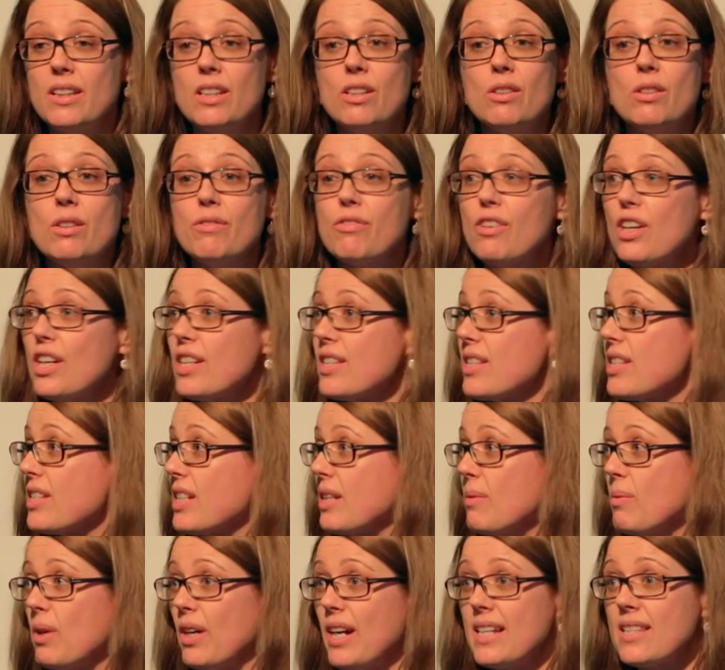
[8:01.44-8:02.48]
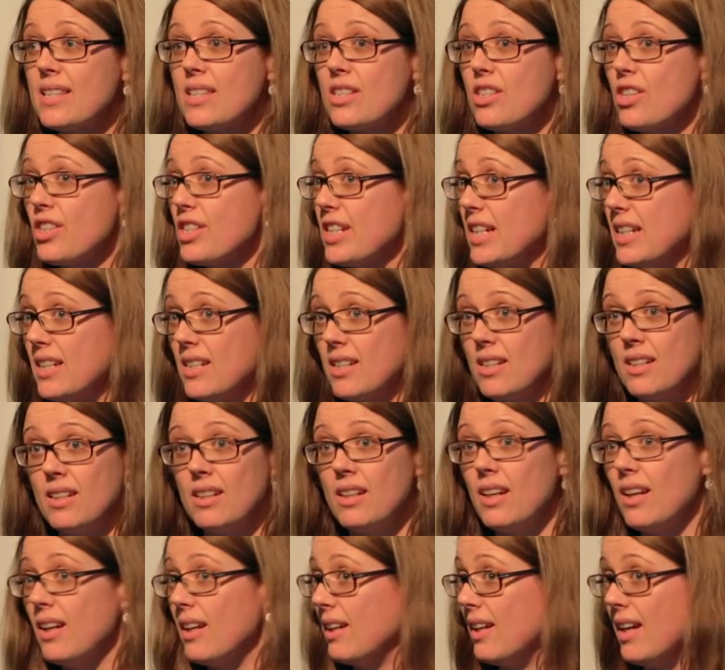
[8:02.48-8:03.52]
at the university where I studied
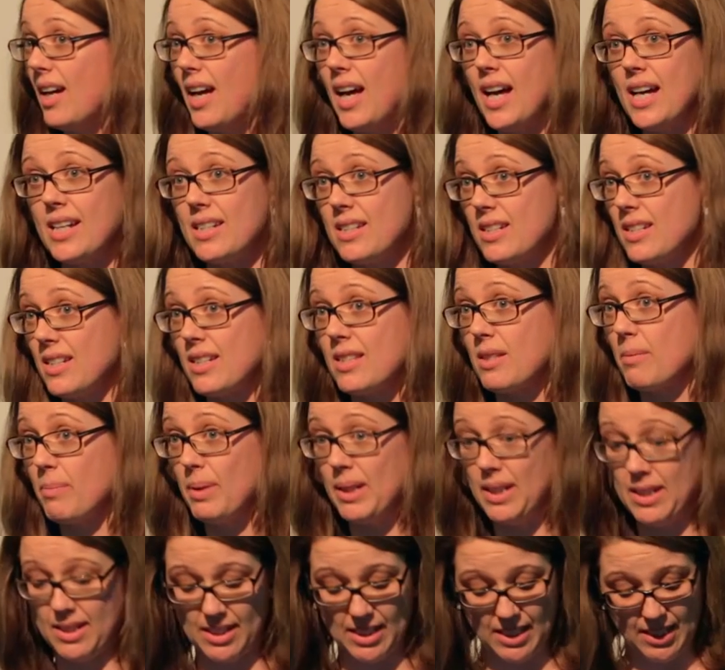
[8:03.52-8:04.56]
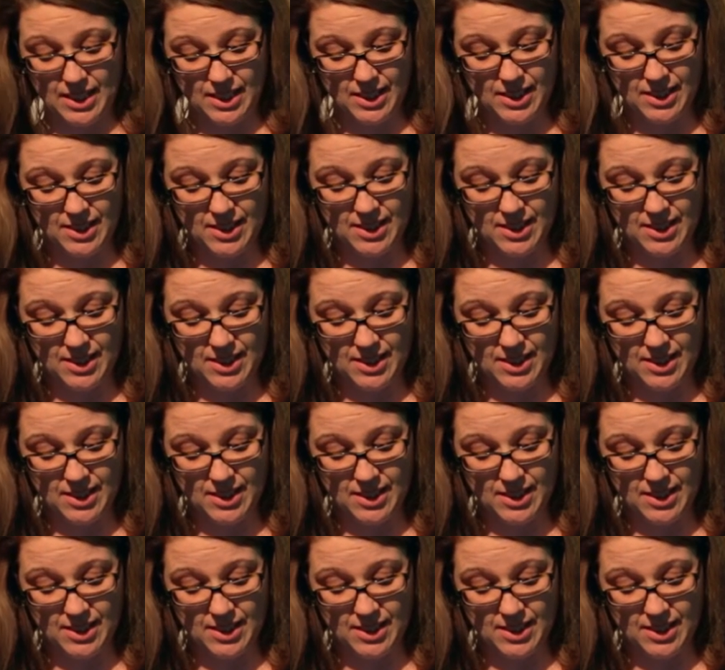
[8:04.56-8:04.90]
had a disability.